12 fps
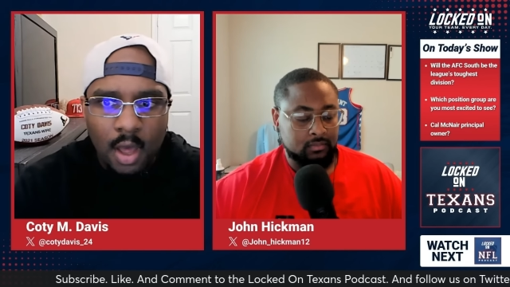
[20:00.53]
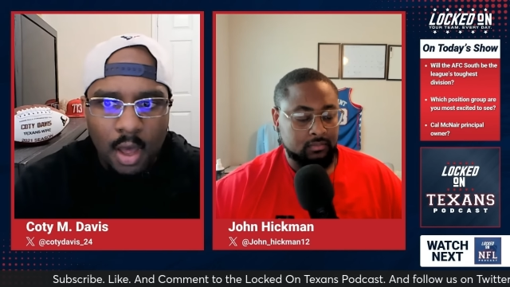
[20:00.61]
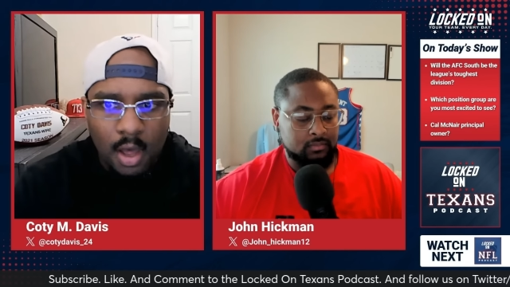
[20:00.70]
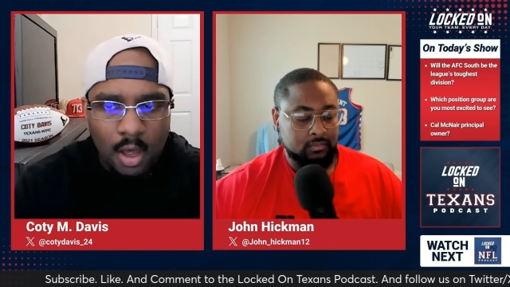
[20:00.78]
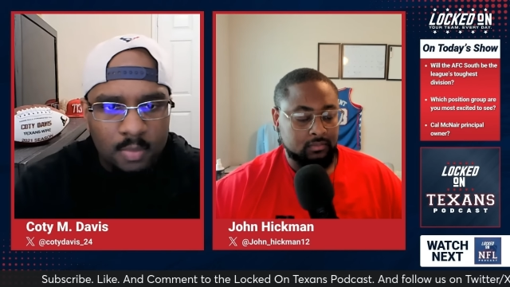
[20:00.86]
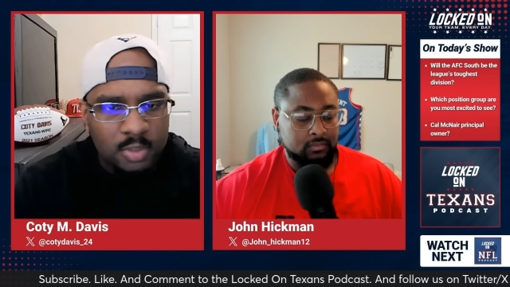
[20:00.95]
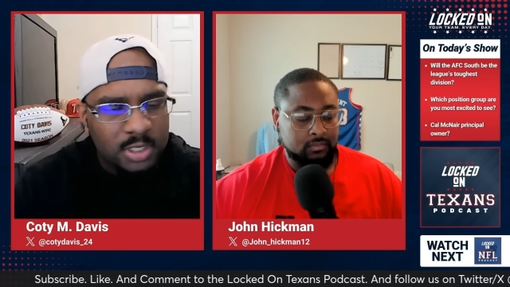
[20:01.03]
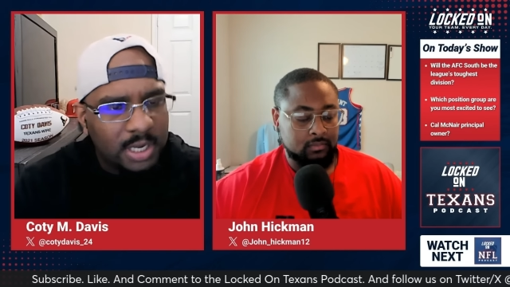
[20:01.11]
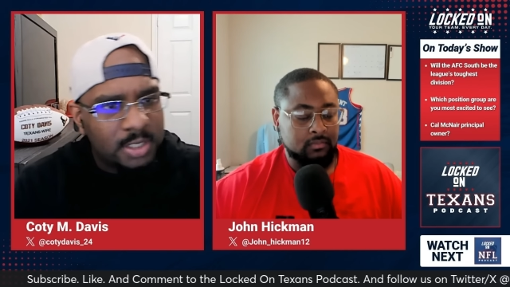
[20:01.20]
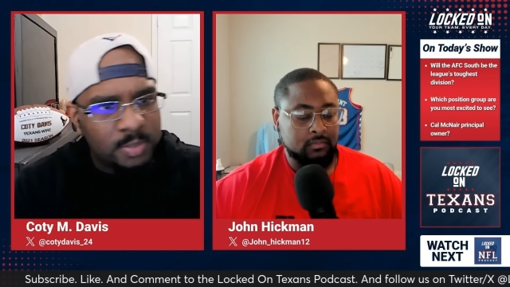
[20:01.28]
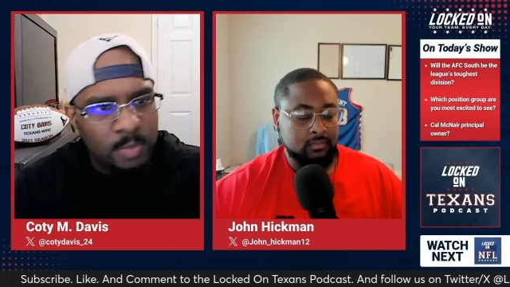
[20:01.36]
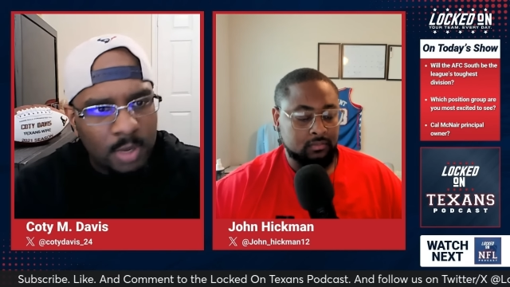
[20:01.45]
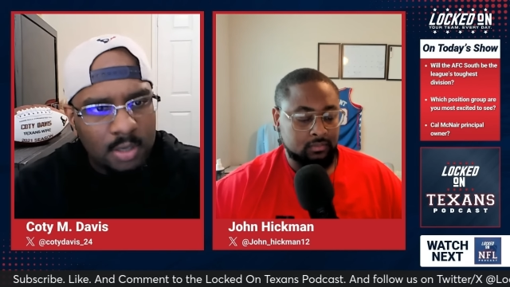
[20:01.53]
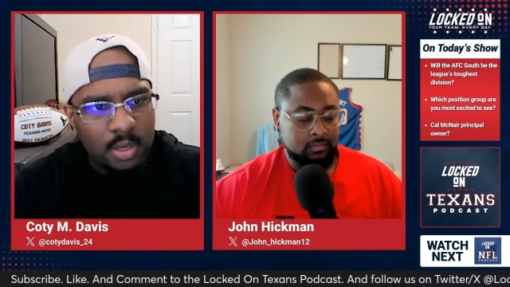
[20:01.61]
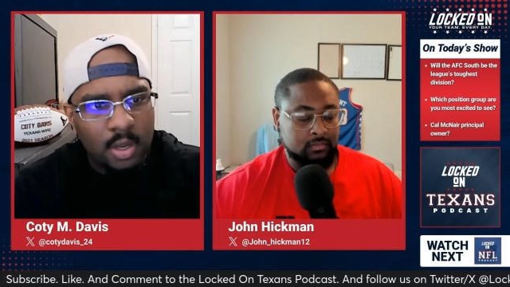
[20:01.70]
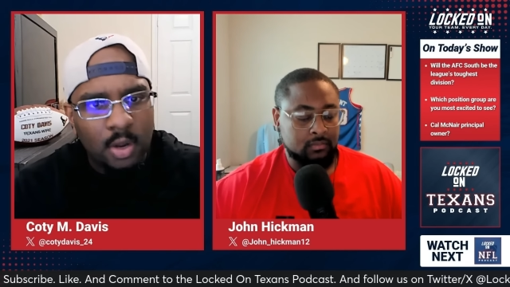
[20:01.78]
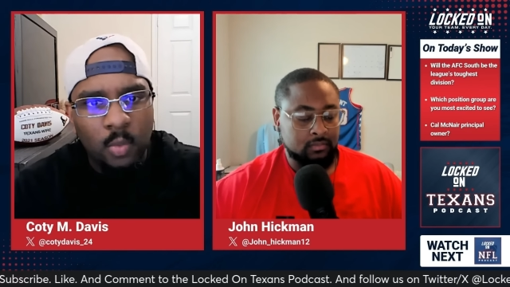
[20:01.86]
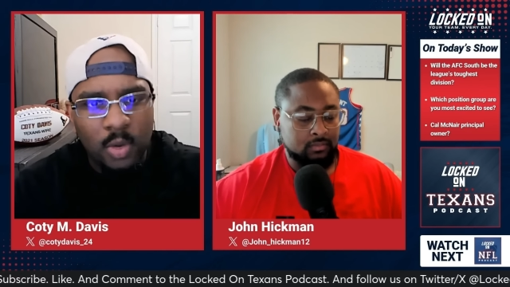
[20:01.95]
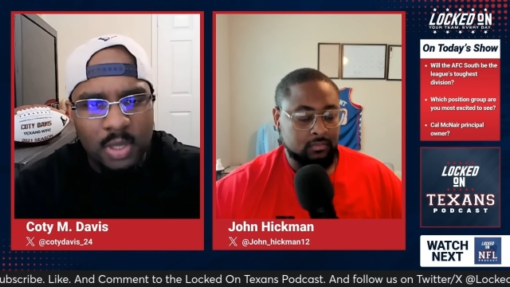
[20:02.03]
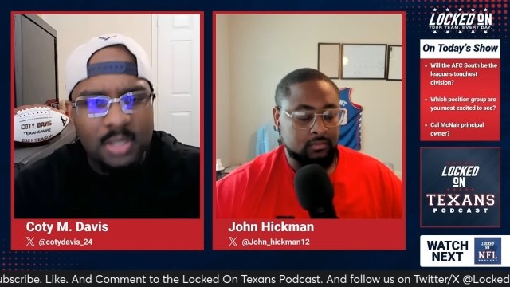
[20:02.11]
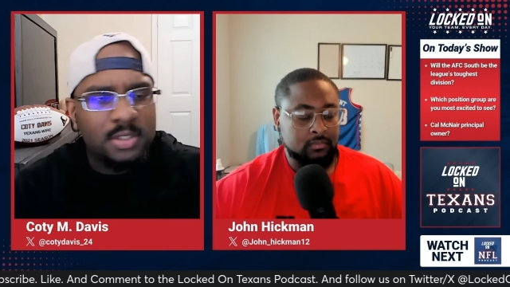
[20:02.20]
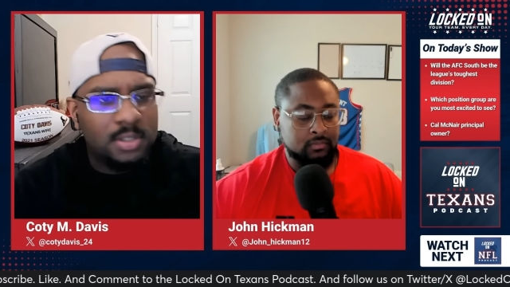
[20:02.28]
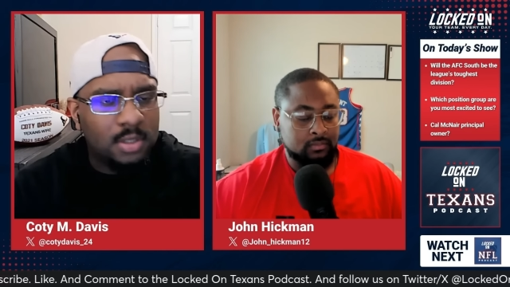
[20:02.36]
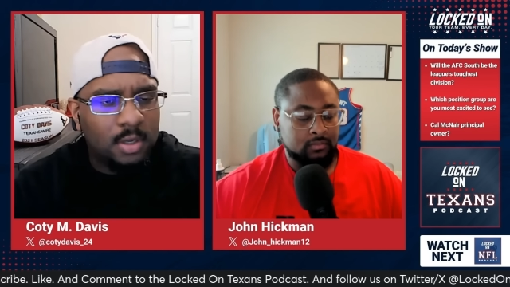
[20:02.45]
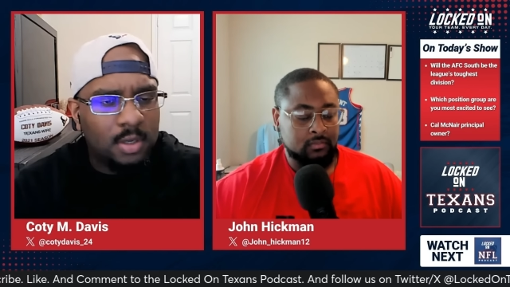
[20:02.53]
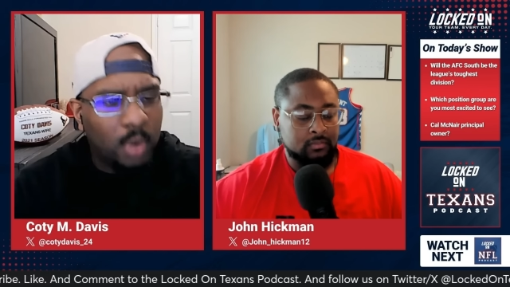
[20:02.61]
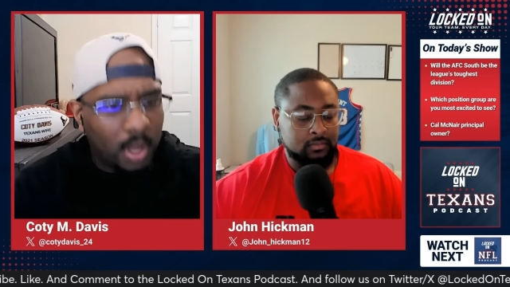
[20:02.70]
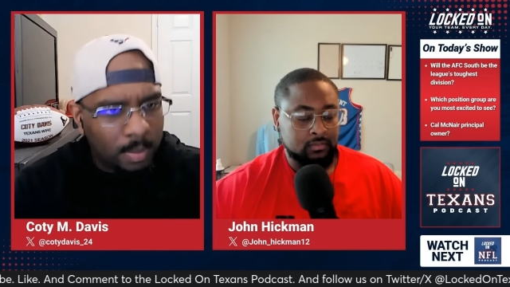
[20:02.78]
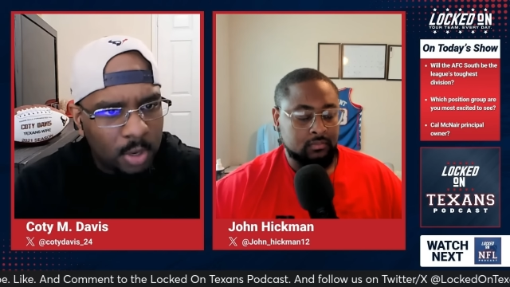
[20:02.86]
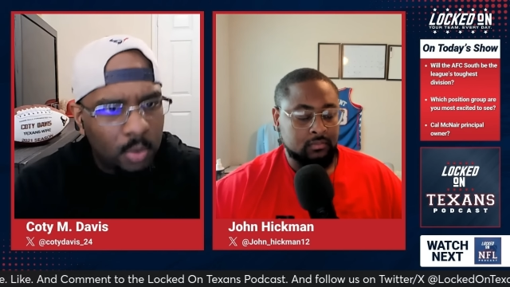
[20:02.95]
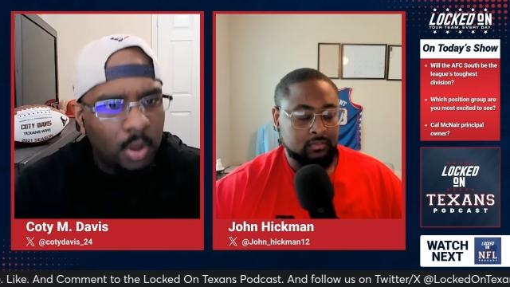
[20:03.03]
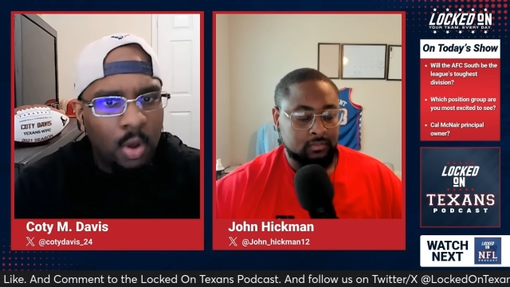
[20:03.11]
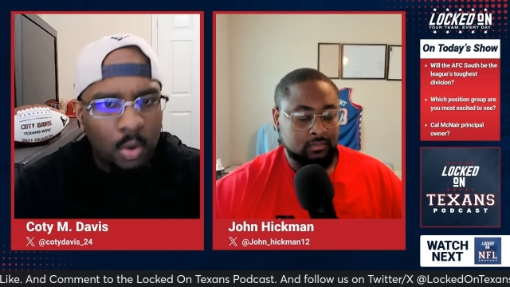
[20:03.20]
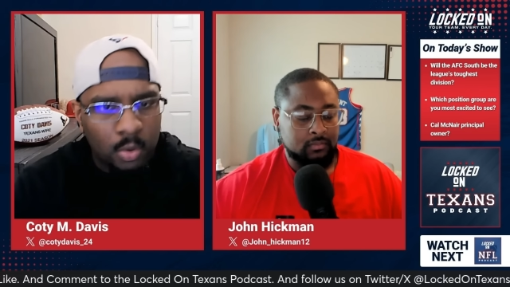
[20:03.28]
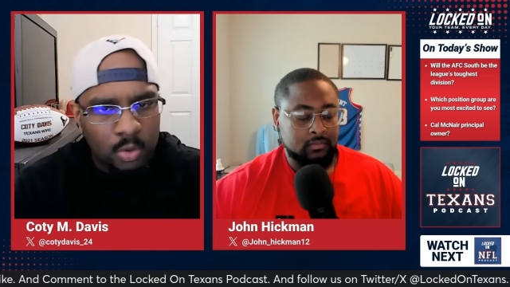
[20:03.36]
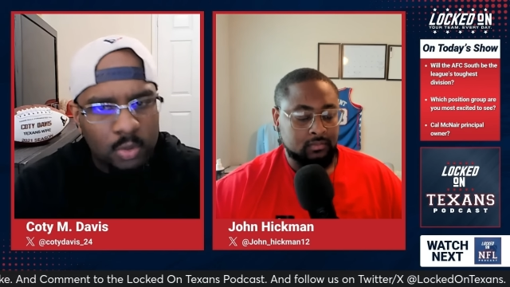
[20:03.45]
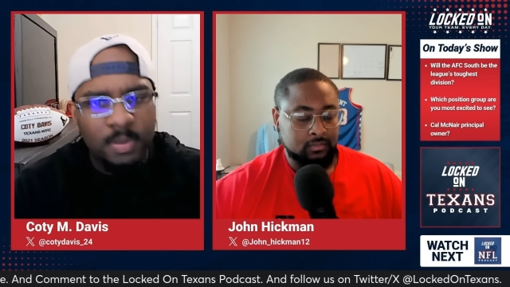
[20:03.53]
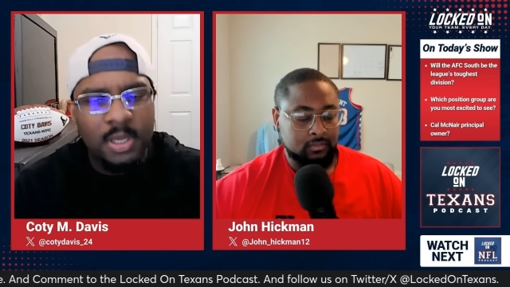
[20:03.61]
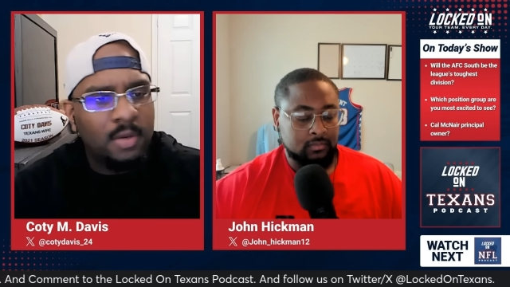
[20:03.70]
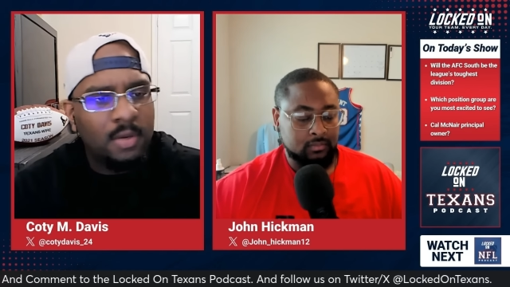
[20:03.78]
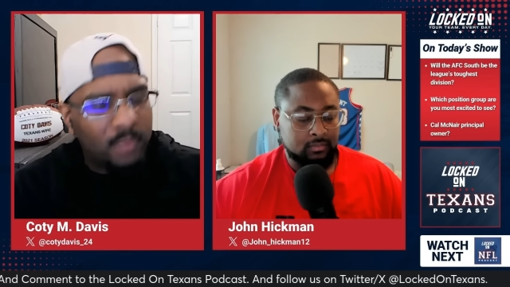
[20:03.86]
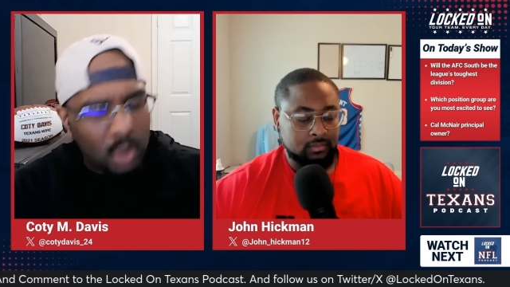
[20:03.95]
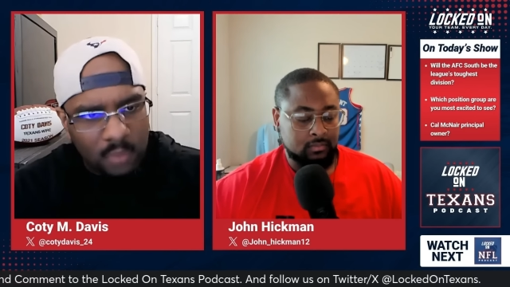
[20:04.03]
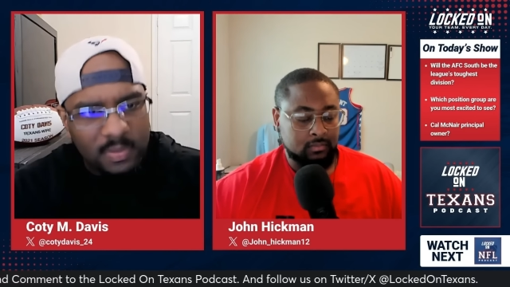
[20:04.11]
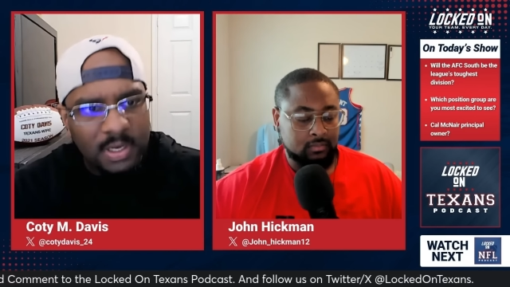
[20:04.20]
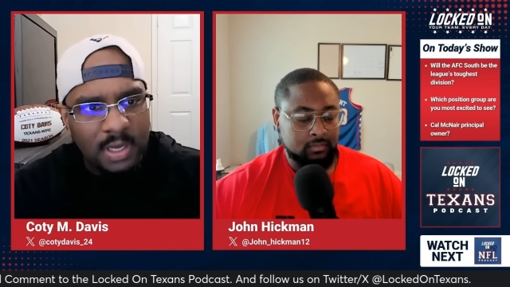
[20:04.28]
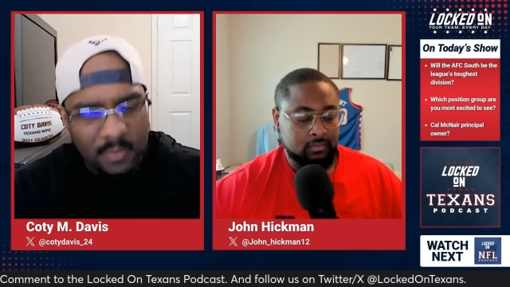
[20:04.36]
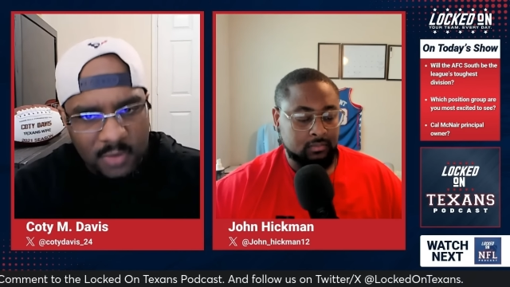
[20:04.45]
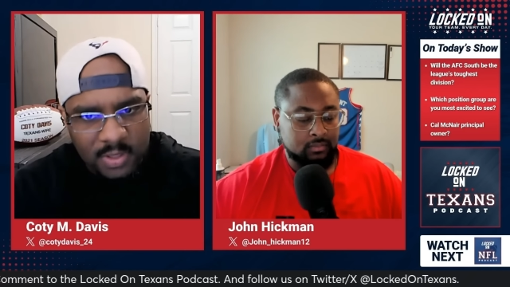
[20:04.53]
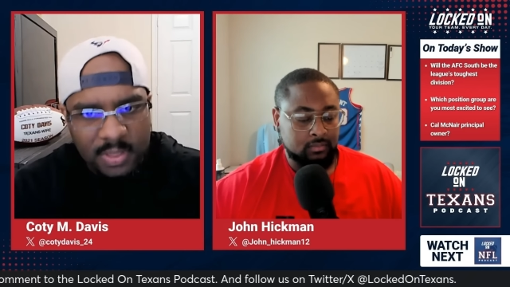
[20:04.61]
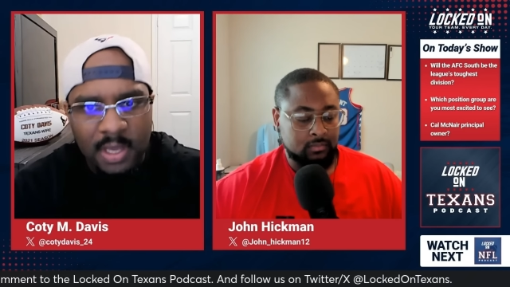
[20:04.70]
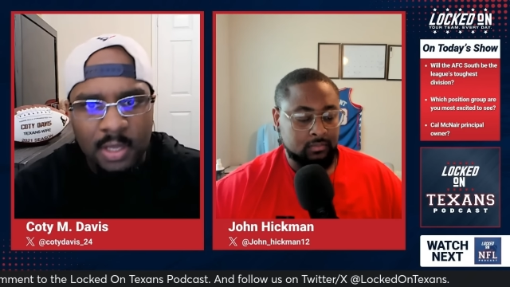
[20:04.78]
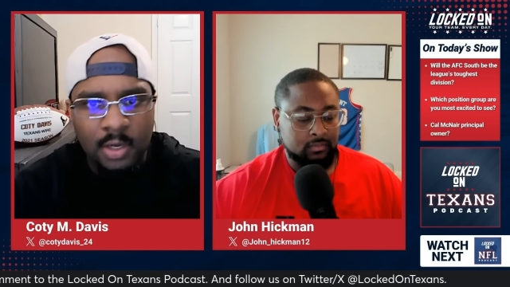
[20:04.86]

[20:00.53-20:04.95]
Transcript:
Speaker 1: um, Janice McNair was the primary owner being involved in everything